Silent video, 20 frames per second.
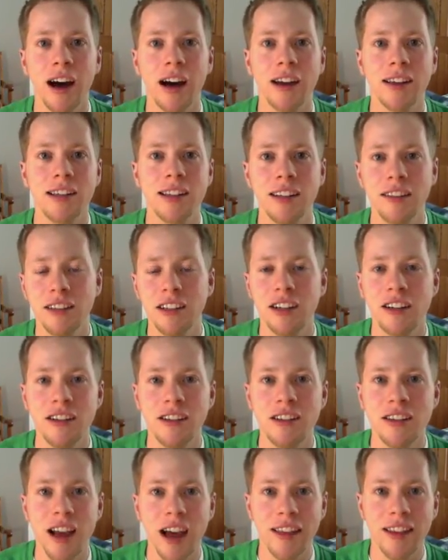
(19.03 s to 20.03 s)

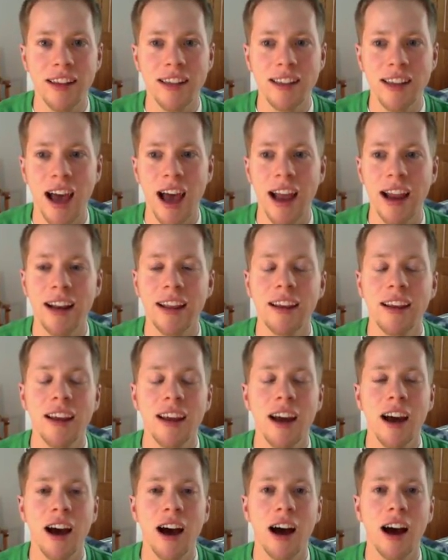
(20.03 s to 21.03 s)
cylinders on the side
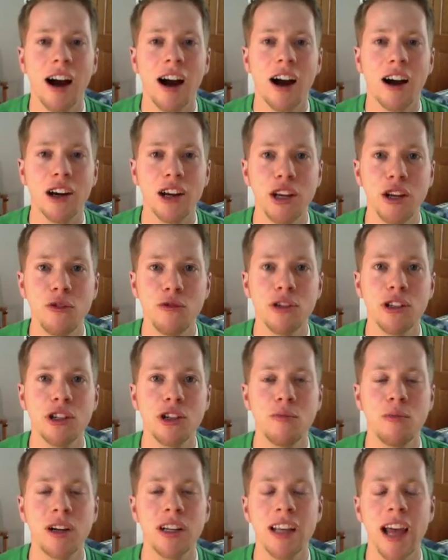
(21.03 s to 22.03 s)
are used
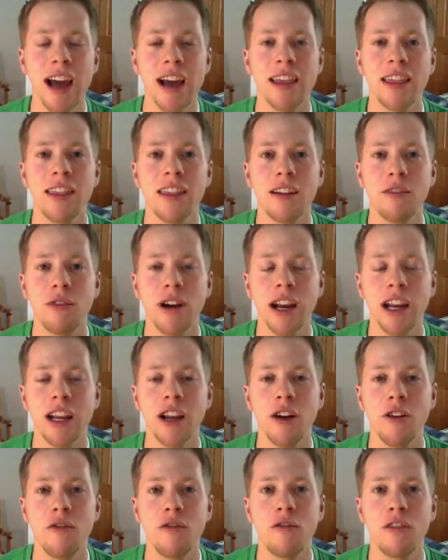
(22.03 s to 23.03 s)
to protect the
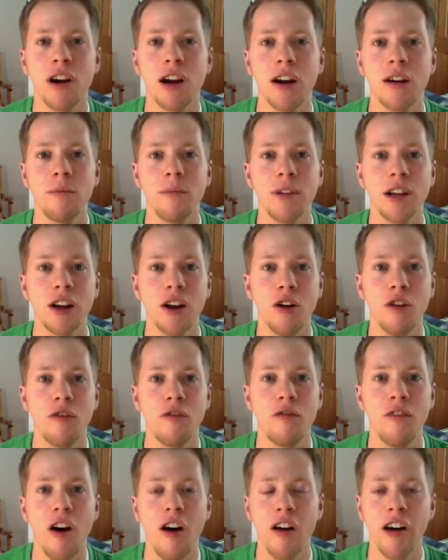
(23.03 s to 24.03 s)
radio from,
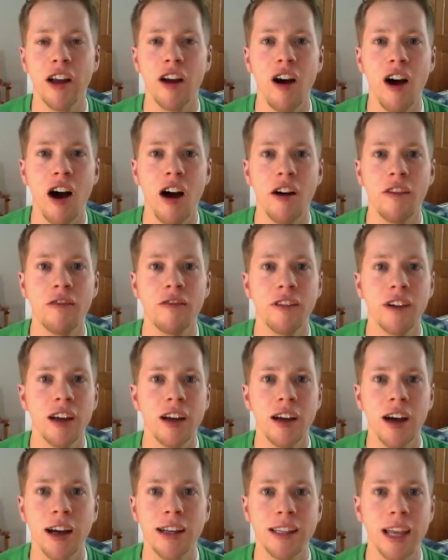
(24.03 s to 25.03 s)
falling off
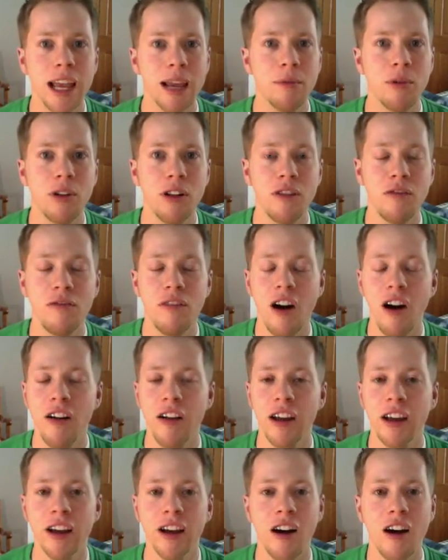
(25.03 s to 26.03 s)
a table,
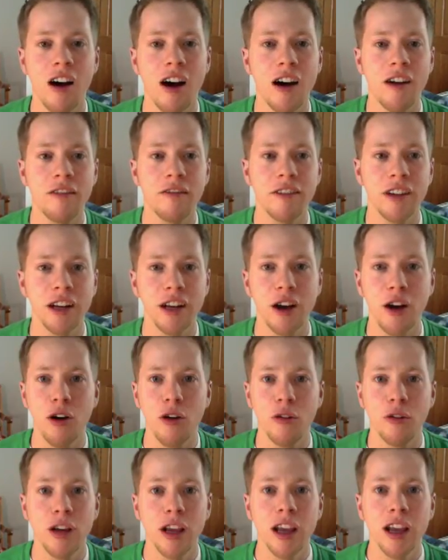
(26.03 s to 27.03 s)
falling off,
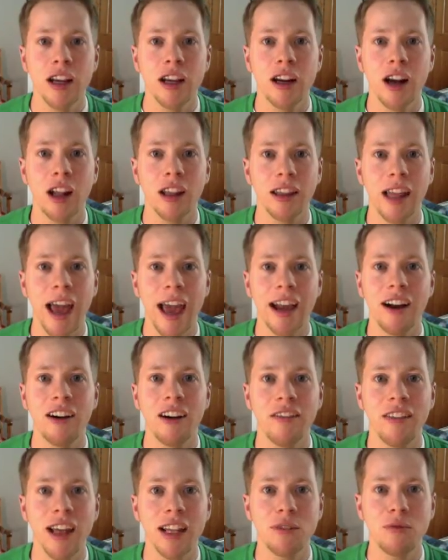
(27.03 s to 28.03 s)
a ladder
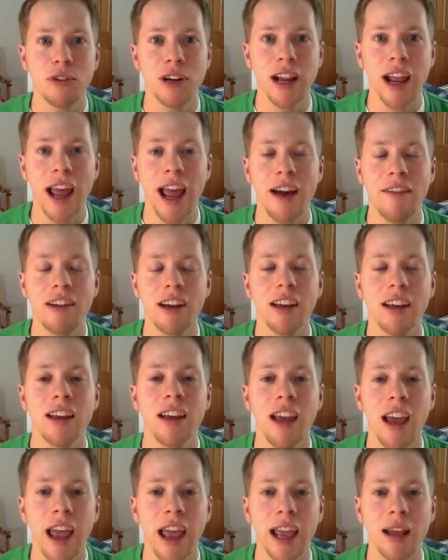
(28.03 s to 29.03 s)
if that's where you have it,
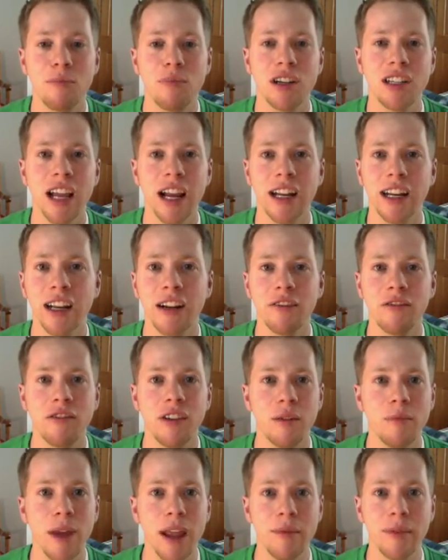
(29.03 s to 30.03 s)
and protecting it
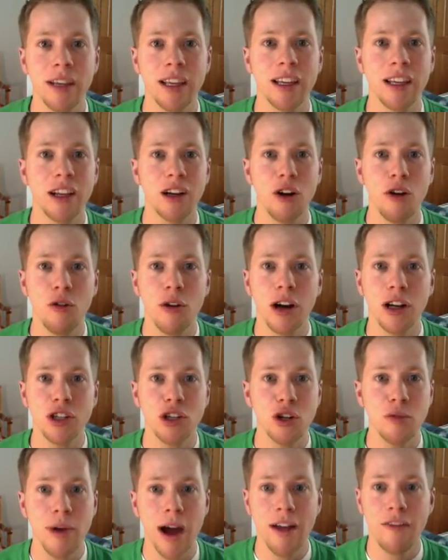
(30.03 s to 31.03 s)
from maybe a
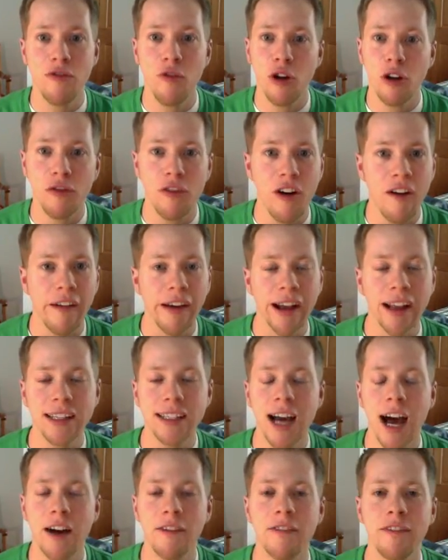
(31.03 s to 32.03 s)
2x4 falling on
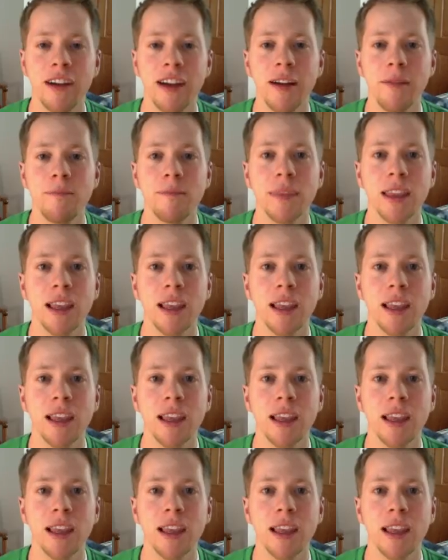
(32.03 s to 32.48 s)
top of it.